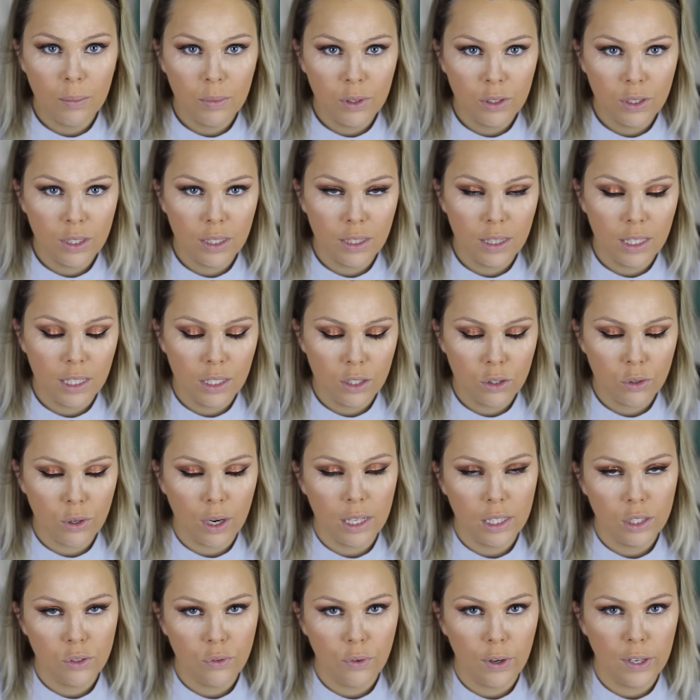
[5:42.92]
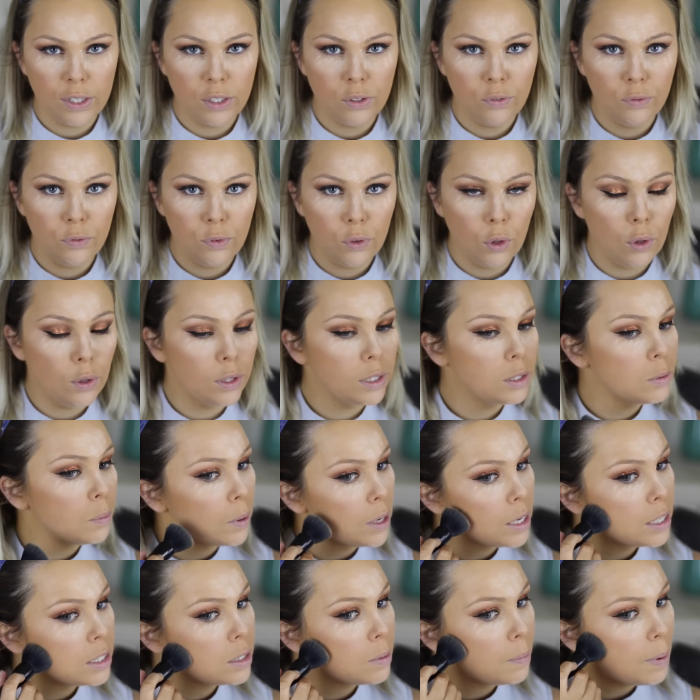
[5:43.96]
Then I'm using the Australis Fresh and Flawless
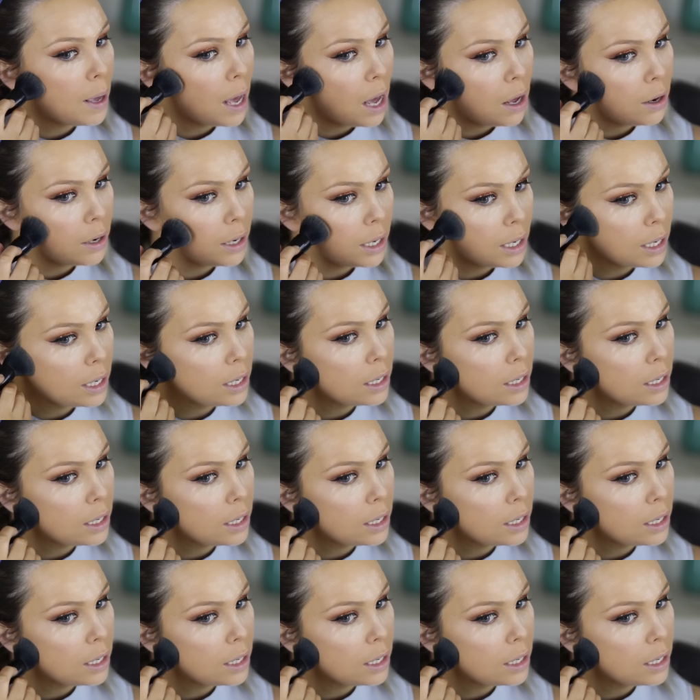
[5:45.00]
Pressed Powder